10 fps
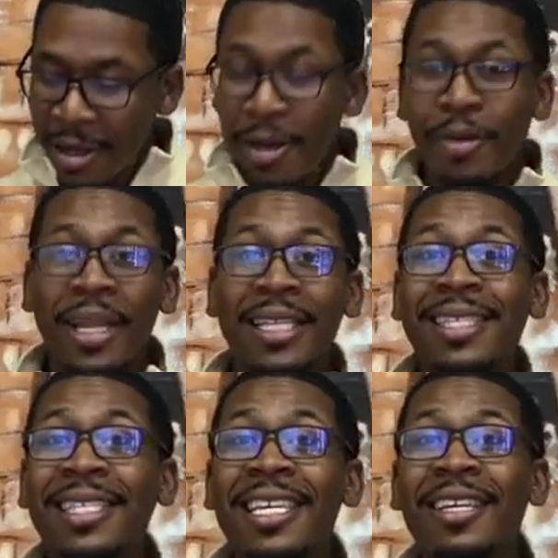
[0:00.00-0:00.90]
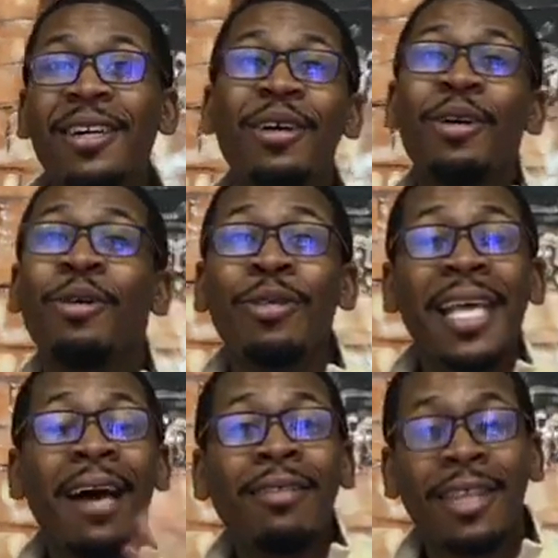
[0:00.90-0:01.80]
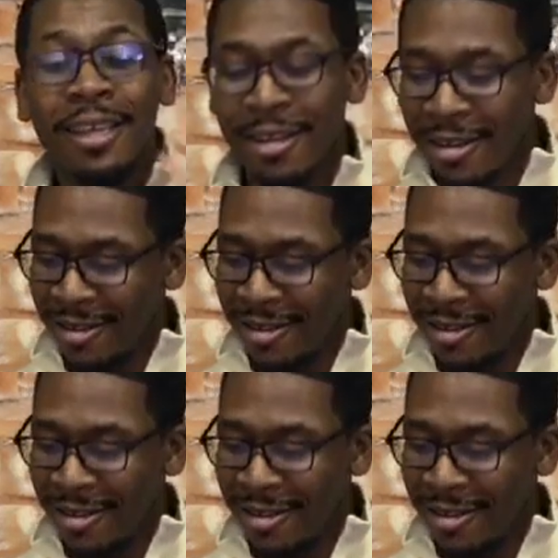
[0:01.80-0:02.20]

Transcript: Well, let's see who's out there.